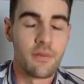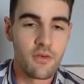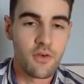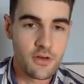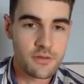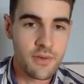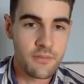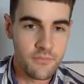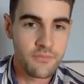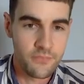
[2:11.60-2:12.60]
place. Of course, man.
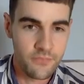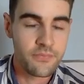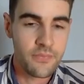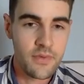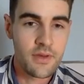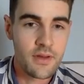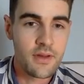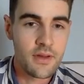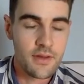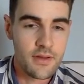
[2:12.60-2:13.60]
So yeah, that
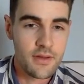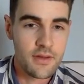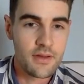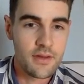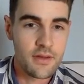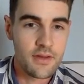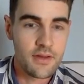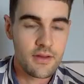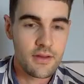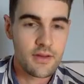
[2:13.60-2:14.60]
was
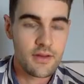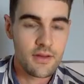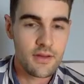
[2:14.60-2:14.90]
one